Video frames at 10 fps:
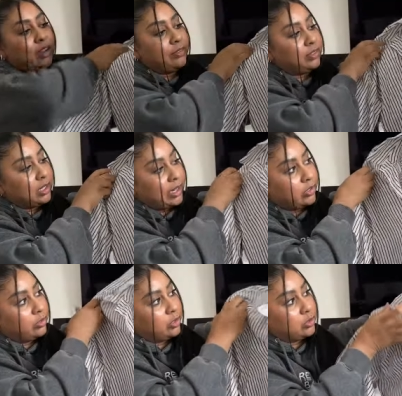I feel like
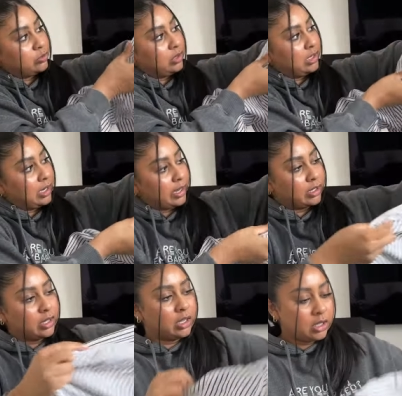on those really
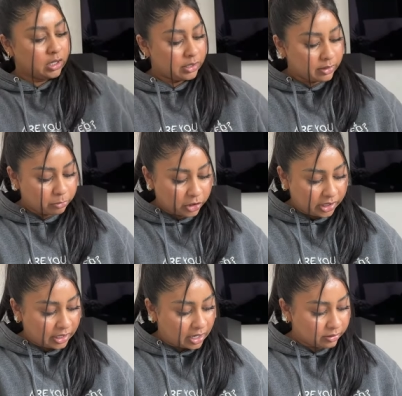like, if I'm
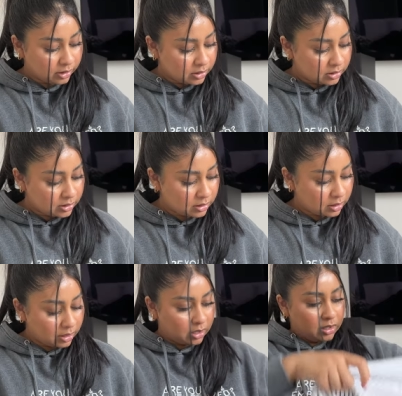running errands
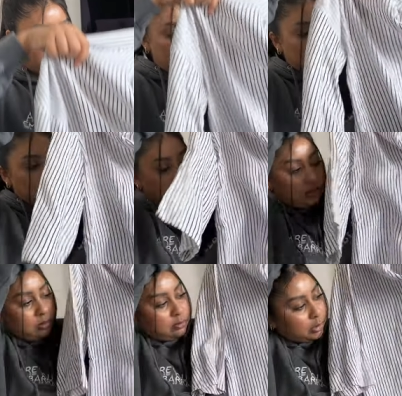and I just need
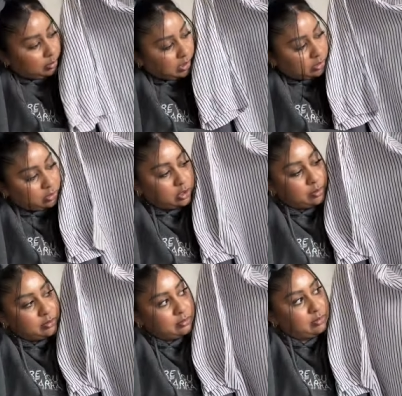to pop this on top
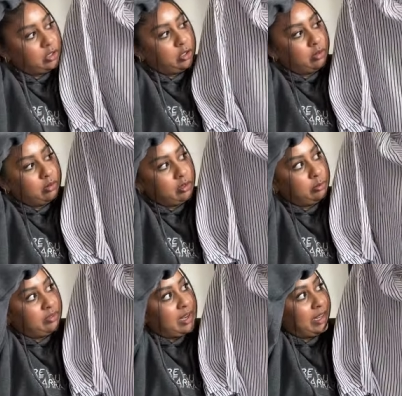of, you know, on,
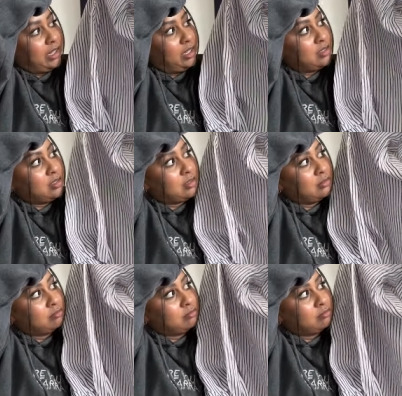with leggings.